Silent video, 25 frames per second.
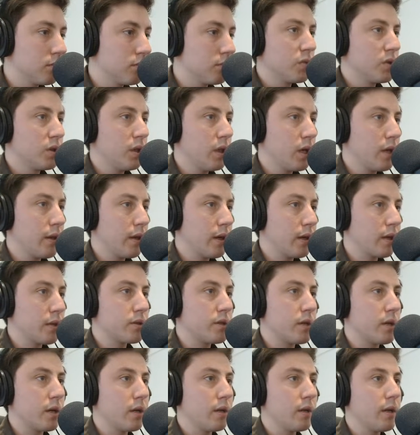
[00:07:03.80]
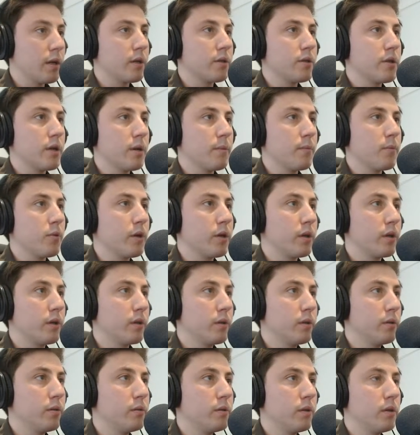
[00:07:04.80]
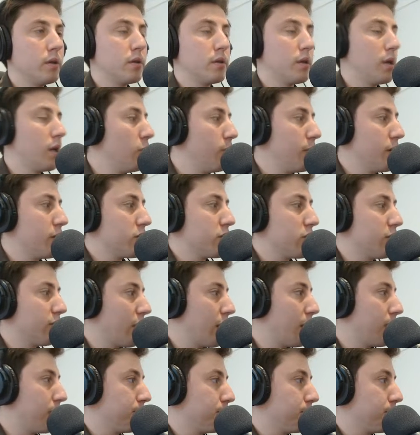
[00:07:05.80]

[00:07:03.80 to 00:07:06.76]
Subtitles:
Yeah, that could sound pretty cool. There's little bits of that.